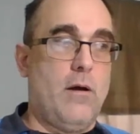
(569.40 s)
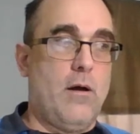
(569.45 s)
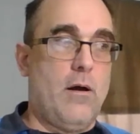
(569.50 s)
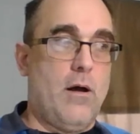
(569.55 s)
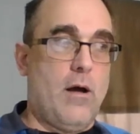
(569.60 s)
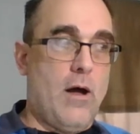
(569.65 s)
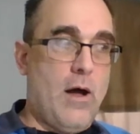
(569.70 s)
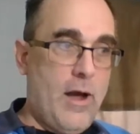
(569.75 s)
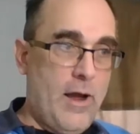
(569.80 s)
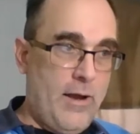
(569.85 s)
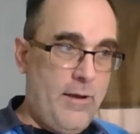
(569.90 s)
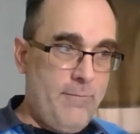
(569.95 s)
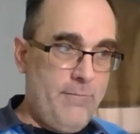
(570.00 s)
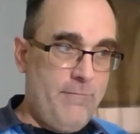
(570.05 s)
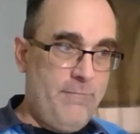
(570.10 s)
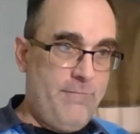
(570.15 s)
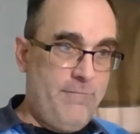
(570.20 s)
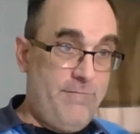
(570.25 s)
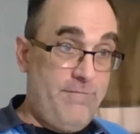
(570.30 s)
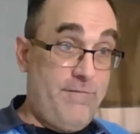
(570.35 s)

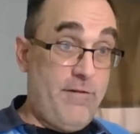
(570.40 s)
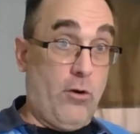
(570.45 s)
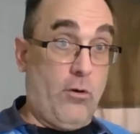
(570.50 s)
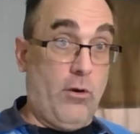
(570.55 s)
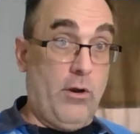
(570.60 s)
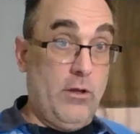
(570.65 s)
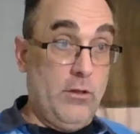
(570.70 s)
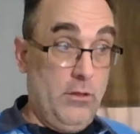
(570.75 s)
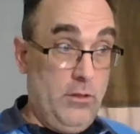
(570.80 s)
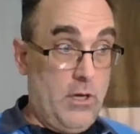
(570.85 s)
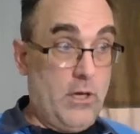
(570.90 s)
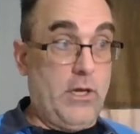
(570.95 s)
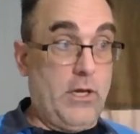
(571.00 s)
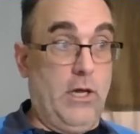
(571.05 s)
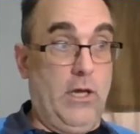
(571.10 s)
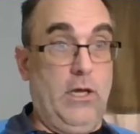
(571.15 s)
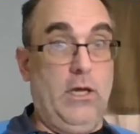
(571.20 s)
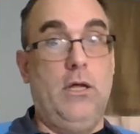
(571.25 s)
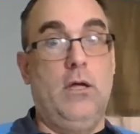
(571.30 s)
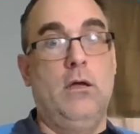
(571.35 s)
I'm very
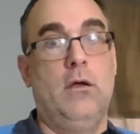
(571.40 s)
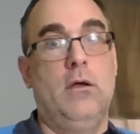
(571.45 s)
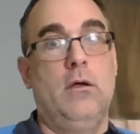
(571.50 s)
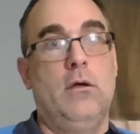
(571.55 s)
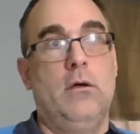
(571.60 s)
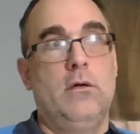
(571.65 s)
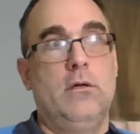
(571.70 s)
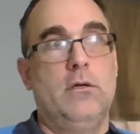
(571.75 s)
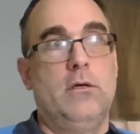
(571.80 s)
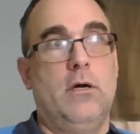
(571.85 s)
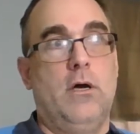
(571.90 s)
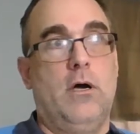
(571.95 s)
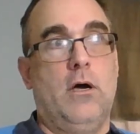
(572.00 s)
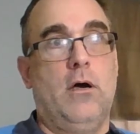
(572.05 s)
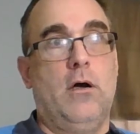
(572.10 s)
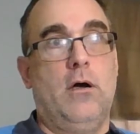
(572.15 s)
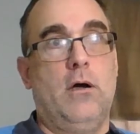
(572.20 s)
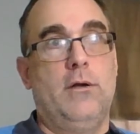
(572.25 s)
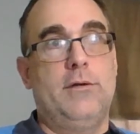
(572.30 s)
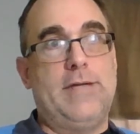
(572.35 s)
lucky
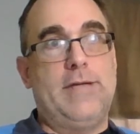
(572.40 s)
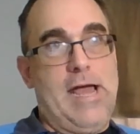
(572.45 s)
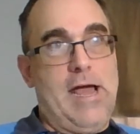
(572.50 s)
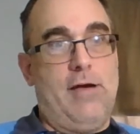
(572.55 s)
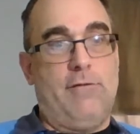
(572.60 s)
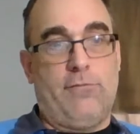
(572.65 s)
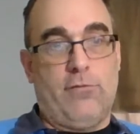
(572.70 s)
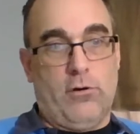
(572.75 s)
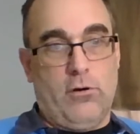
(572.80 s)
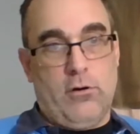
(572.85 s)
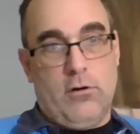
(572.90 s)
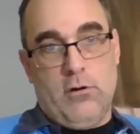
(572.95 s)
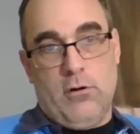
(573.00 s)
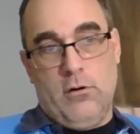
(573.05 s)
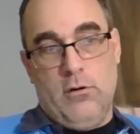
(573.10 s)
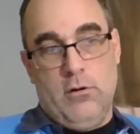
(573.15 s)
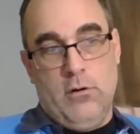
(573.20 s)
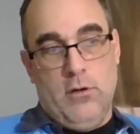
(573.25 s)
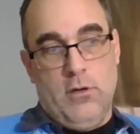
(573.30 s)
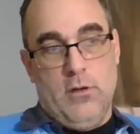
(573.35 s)
uh, to have her
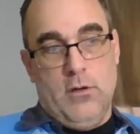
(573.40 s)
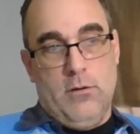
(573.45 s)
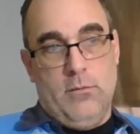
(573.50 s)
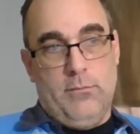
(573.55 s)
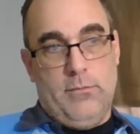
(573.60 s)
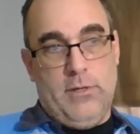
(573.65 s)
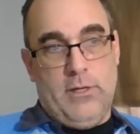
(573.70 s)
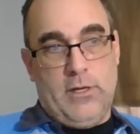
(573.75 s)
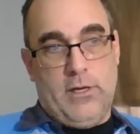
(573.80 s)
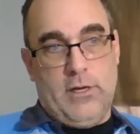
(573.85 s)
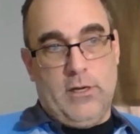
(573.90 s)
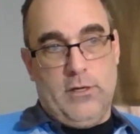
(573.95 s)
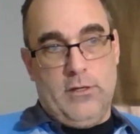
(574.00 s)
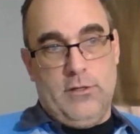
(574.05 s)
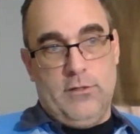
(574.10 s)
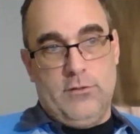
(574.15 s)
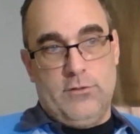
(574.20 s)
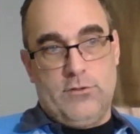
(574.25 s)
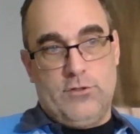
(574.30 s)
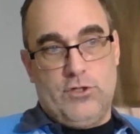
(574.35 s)

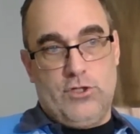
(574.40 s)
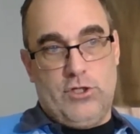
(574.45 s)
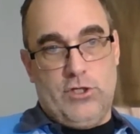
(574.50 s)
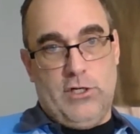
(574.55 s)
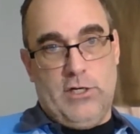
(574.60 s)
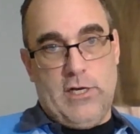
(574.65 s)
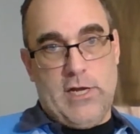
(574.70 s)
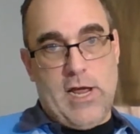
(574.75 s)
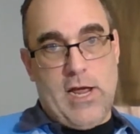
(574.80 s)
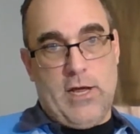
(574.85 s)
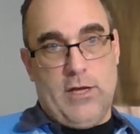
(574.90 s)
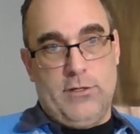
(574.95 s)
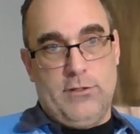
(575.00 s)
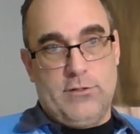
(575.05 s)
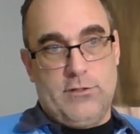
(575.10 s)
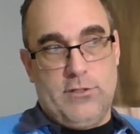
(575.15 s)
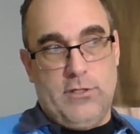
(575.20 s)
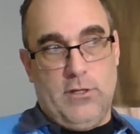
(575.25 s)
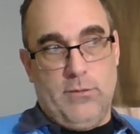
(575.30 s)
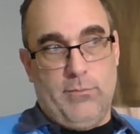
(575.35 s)
because she has
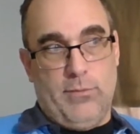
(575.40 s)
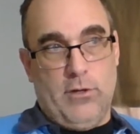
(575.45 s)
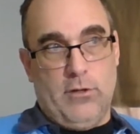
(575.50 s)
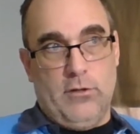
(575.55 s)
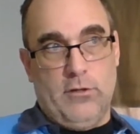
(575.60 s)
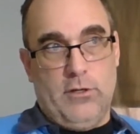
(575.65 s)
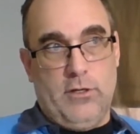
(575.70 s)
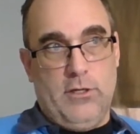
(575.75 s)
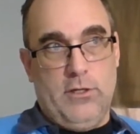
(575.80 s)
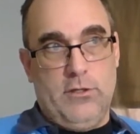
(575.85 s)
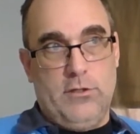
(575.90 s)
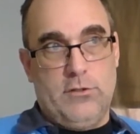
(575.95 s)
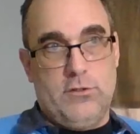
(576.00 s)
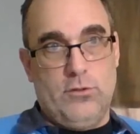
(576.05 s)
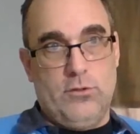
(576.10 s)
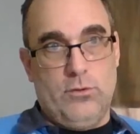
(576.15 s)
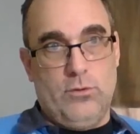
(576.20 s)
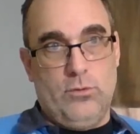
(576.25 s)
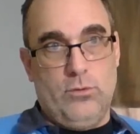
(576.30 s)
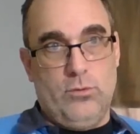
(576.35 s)
the ability
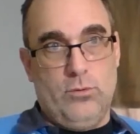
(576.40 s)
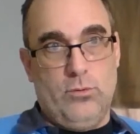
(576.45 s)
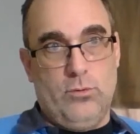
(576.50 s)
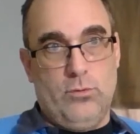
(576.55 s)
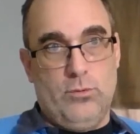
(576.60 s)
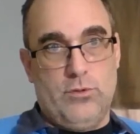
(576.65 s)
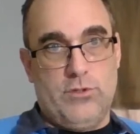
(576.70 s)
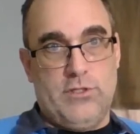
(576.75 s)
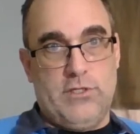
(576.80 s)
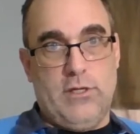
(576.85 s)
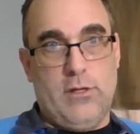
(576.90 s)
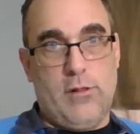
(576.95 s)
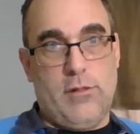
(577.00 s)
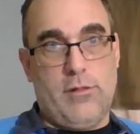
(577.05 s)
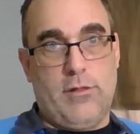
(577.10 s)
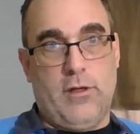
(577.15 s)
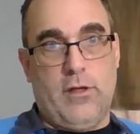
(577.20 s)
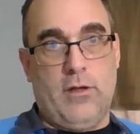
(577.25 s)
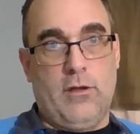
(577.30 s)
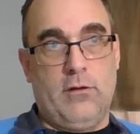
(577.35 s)
to see
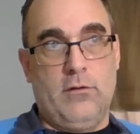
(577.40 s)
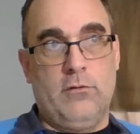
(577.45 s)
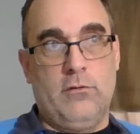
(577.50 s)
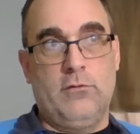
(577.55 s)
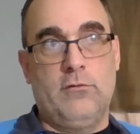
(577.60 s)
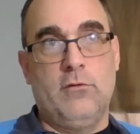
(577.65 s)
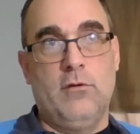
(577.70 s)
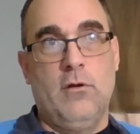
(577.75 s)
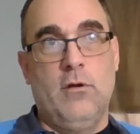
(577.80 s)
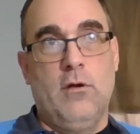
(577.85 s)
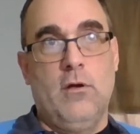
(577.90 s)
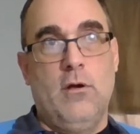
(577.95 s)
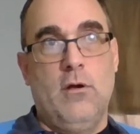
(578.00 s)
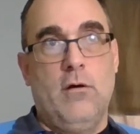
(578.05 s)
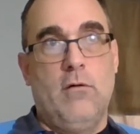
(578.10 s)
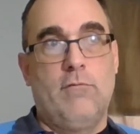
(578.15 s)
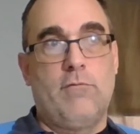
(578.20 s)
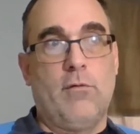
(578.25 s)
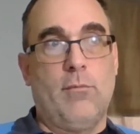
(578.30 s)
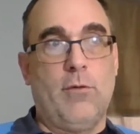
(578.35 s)
things
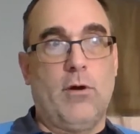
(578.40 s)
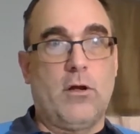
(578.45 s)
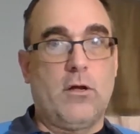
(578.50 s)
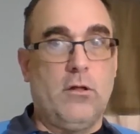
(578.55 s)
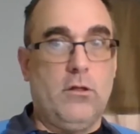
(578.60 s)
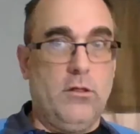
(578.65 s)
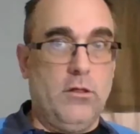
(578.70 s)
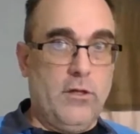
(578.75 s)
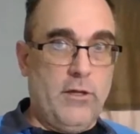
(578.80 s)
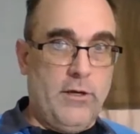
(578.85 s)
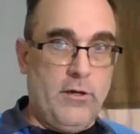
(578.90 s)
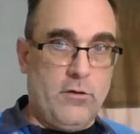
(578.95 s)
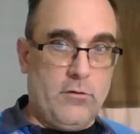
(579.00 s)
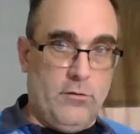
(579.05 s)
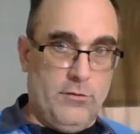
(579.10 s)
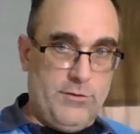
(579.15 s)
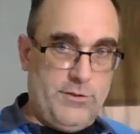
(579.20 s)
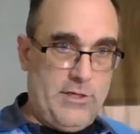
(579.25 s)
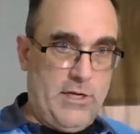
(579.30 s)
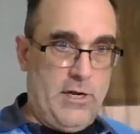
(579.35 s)
from a
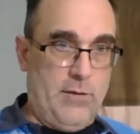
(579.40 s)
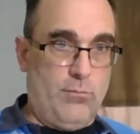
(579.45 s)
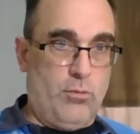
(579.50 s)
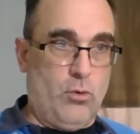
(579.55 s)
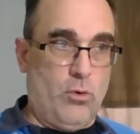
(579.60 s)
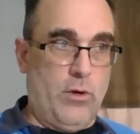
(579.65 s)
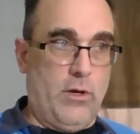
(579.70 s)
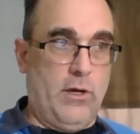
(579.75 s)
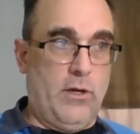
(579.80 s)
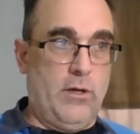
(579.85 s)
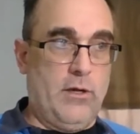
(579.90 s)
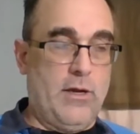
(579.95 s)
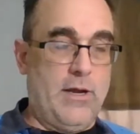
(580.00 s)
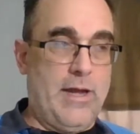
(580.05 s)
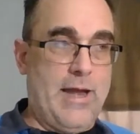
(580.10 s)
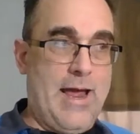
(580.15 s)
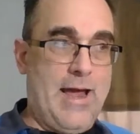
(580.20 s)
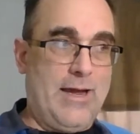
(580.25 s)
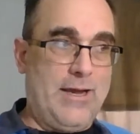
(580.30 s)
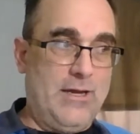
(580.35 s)
clinical standpoint, an
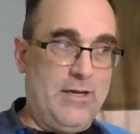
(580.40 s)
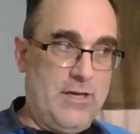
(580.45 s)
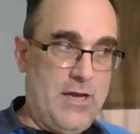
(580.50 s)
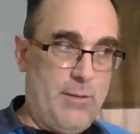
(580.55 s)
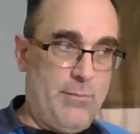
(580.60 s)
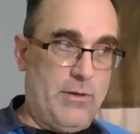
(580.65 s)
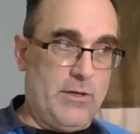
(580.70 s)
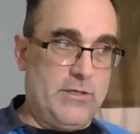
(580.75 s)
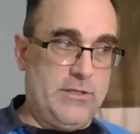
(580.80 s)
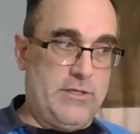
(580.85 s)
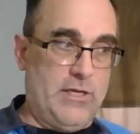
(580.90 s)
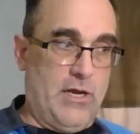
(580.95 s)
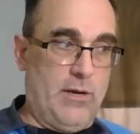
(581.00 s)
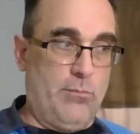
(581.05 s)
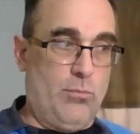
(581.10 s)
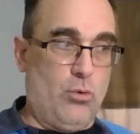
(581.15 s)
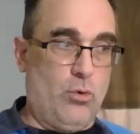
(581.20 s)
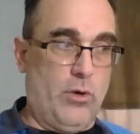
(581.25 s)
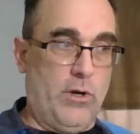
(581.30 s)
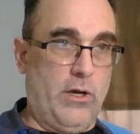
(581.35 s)
academic
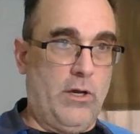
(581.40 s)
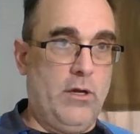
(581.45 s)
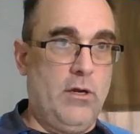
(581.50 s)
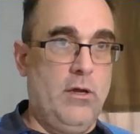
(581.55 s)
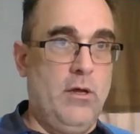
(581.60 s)
standpoint,